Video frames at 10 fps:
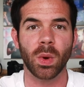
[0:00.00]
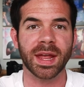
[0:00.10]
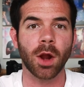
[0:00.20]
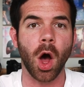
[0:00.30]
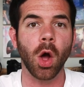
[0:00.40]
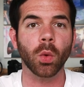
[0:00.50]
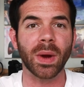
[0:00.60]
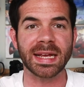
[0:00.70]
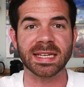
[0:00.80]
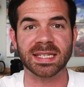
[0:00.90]
we can
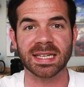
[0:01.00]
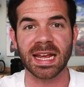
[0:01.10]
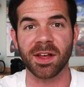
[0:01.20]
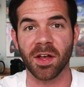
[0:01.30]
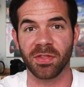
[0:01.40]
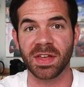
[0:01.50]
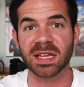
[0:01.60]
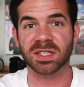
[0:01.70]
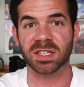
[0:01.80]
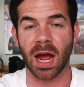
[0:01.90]
already see
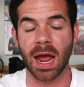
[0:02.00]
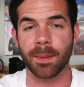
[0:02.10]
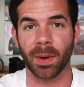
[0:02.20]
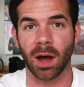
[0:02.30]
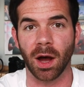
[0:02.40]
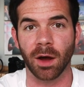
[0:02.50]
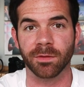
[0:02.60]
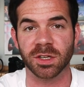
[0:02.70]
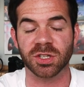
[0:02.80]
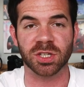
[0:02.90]
this type
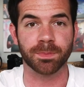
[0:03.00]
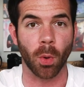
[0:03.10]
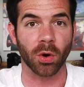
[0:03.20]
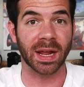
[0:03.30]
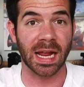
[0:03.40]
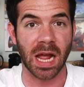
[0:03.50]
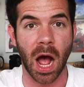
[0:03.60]
of sporting